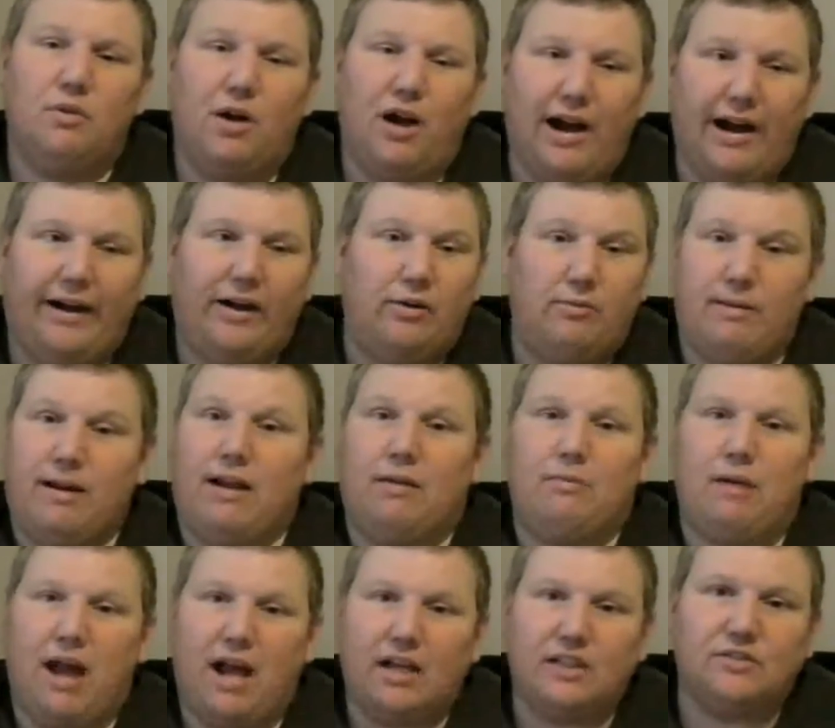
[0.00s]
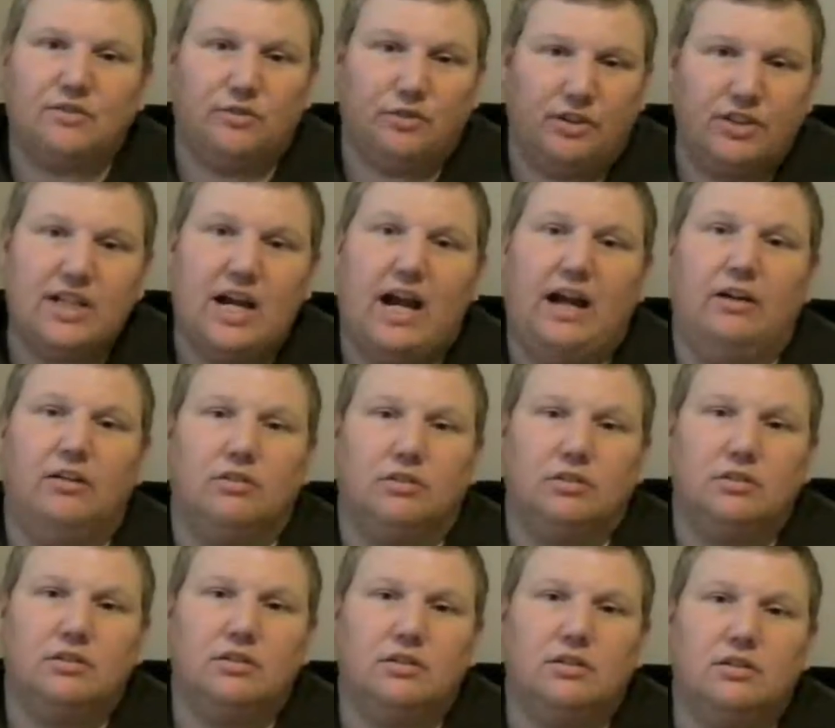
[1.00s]
Iron Man match for the title.
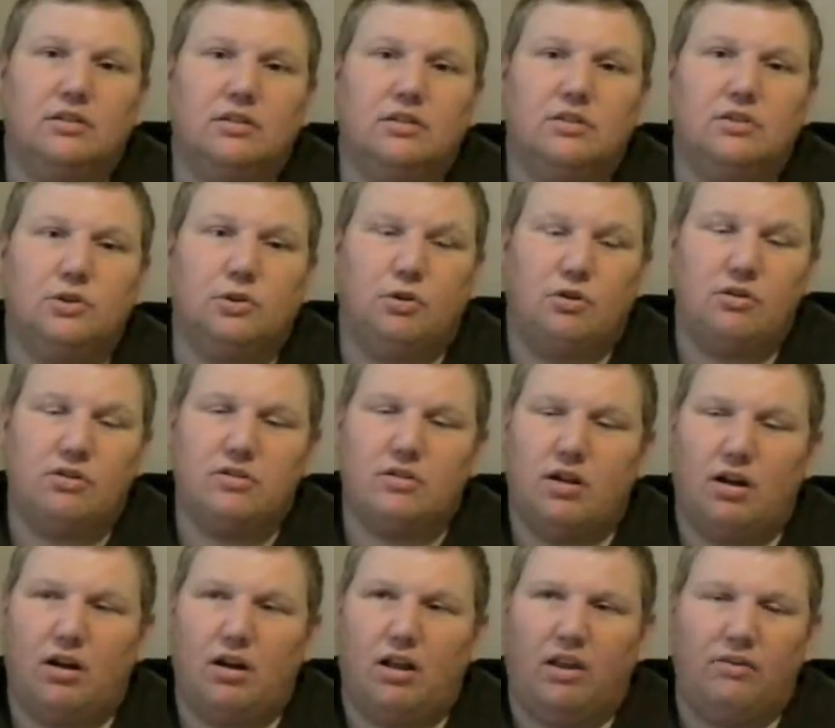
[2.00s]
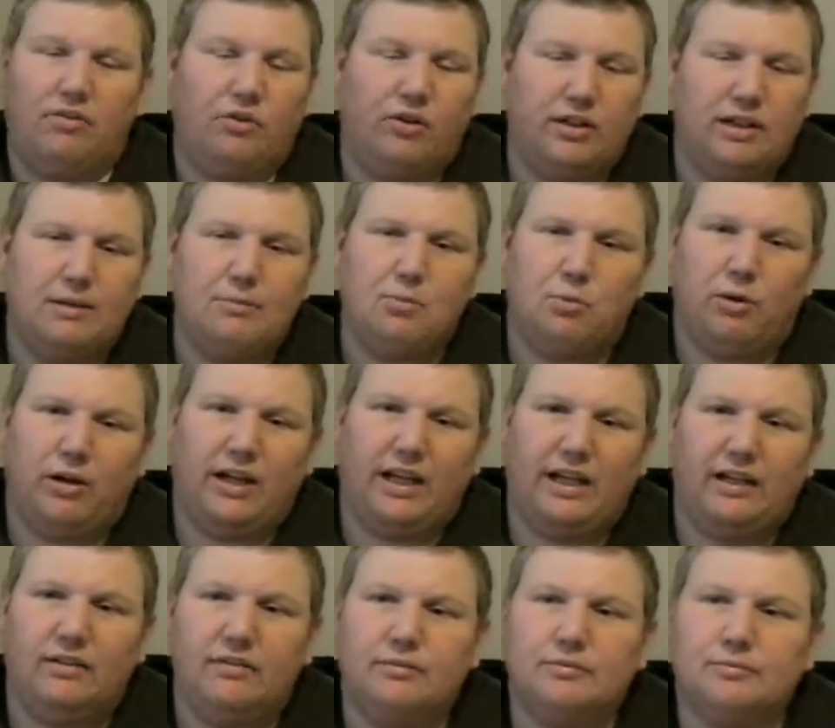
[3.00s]
Jordan Oliver ended up
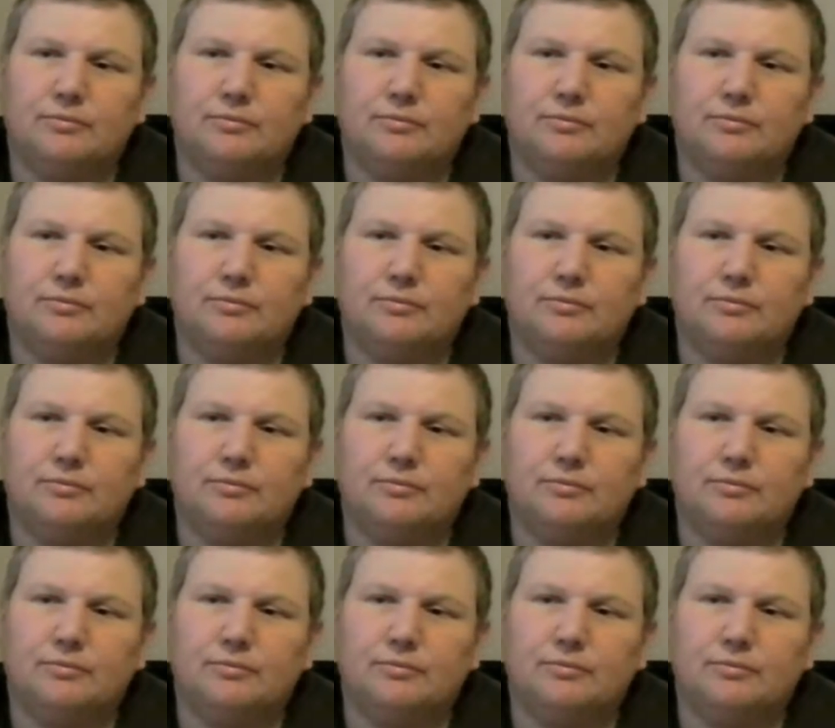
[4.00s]
winning.